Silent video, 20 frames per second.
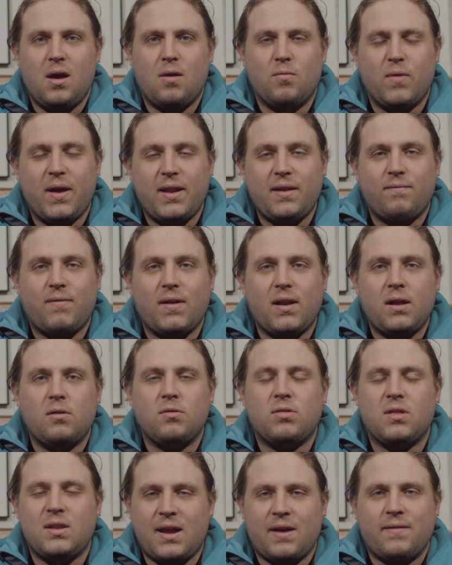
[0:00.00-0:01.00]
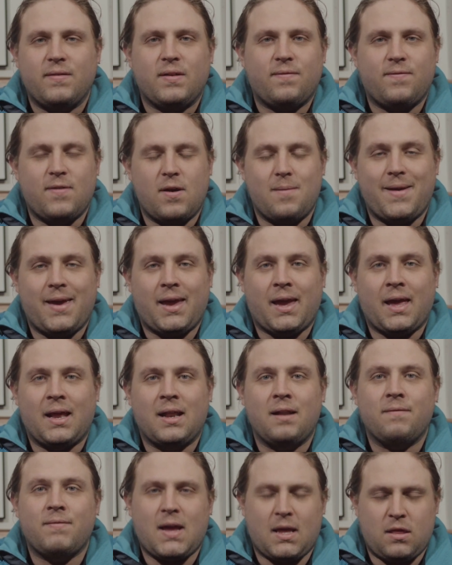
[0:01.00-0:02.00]
wedding videos, and narrative filmmaking.
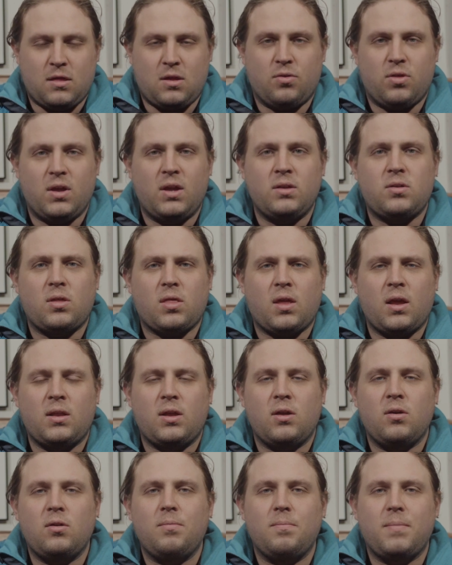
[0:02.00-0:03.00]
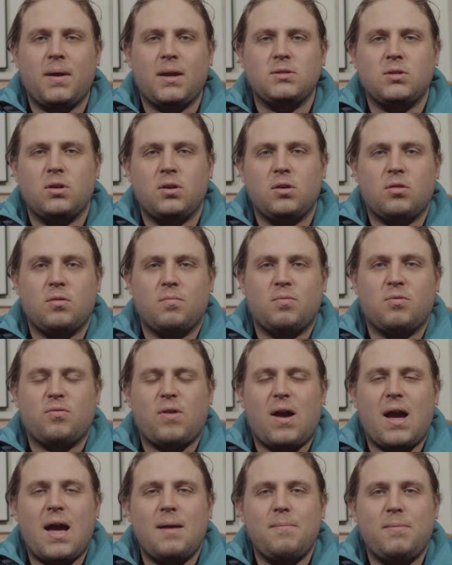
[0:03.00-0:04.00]
And if that sounds interesting to you, make sure you
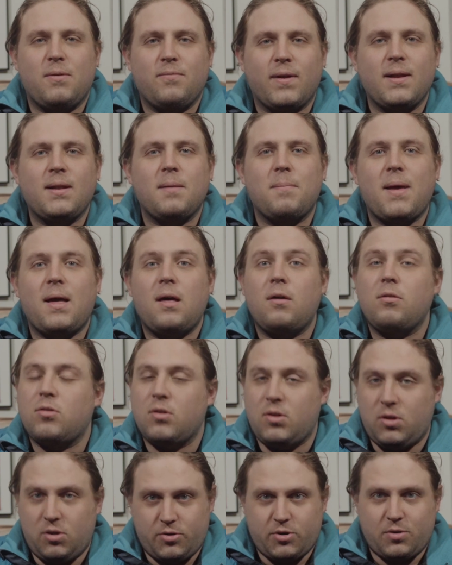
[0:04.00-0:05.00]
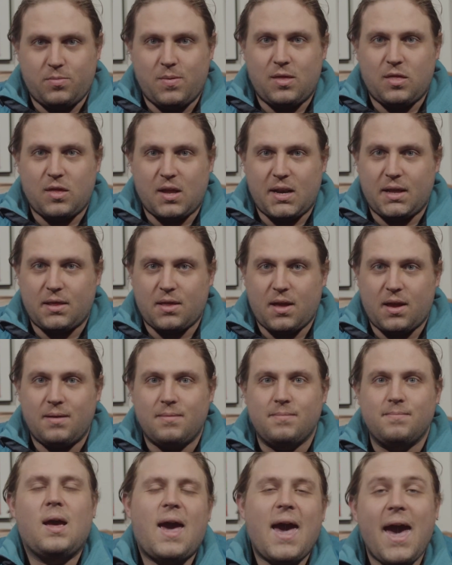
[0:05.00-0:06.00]
subscribe and ring the bell so you don't miss anything.
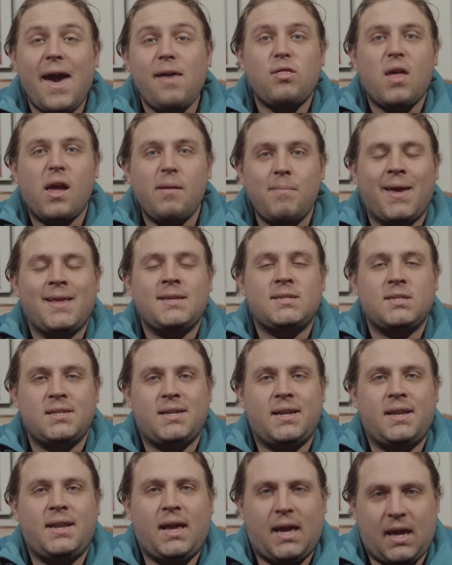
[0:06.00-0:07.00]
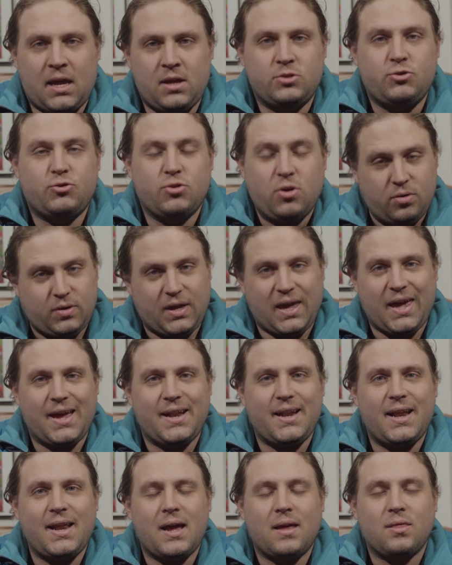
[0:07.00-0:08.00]
As I mentioned in the intro,
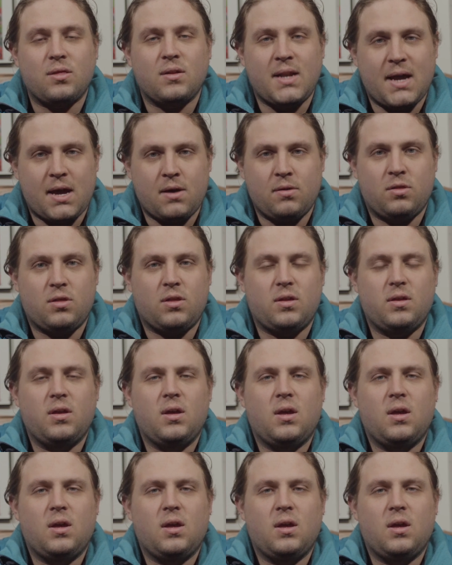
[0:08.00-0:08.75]
Canon has announced